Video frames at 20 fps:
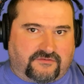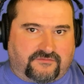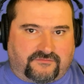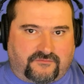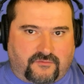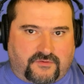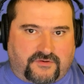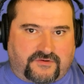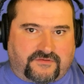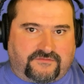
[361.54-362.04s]
of
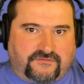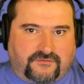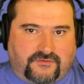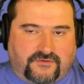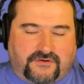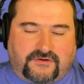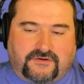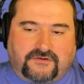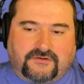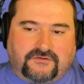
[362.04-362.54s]
course,
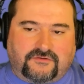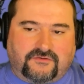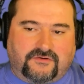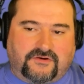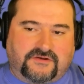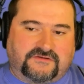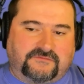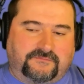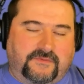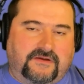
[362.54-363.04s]
your
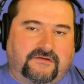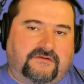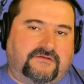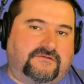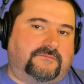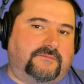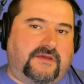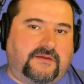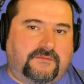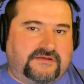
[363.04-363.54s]
your
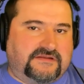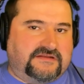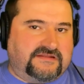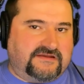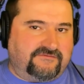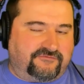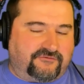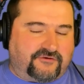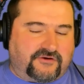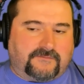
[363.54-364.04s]
experience may be
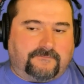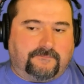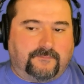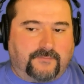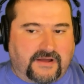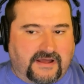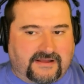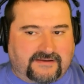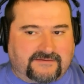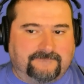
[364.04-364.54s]
different,
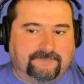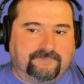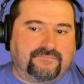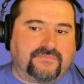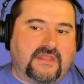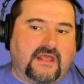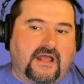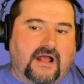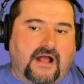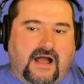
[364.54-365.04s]
but
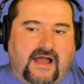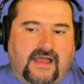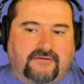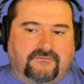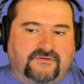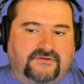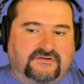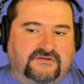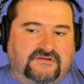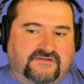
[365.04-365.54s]
I
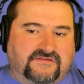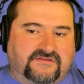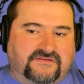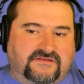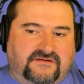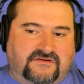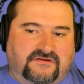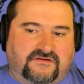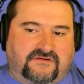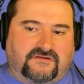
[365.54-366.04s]
wouldn't
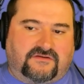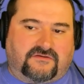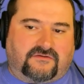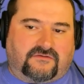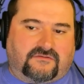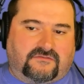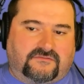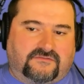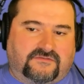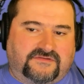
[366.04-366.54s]
consider, you
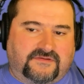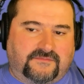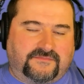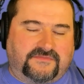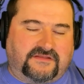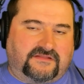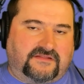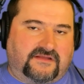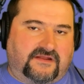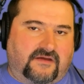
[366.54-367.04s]
know,
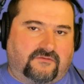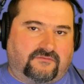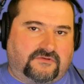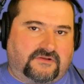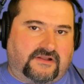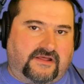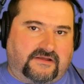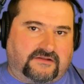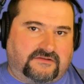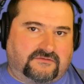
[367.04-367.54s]
something that I would
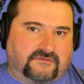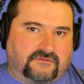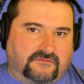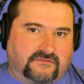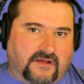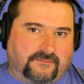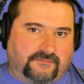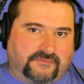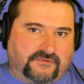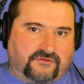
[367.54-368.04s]
like to
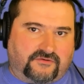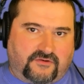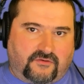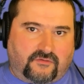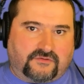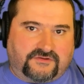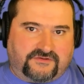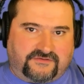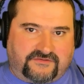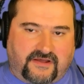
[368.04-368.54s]
upload
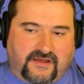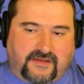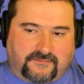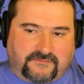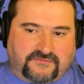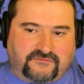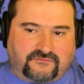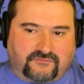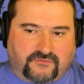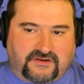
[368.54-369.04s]
all the
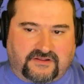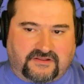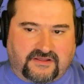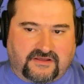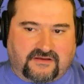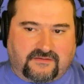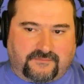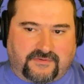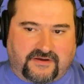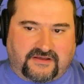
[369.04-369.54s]
times. 20
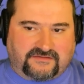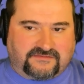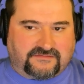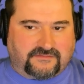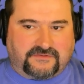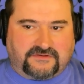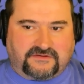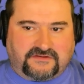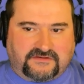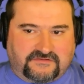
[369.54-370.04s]
gigabytes, I
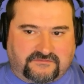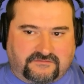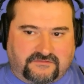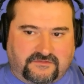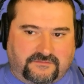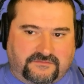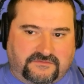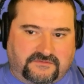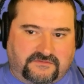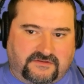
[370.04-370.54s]
mean,
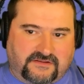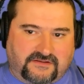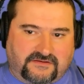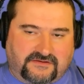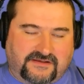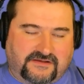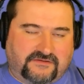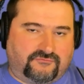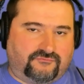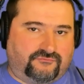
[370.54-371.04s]
Descript can
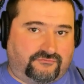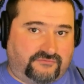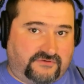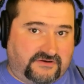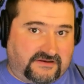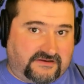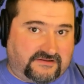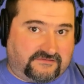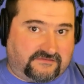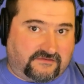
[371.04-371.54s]
get
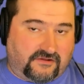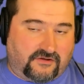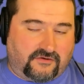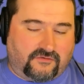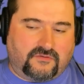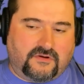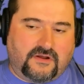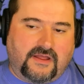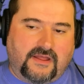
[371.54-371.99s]
really slow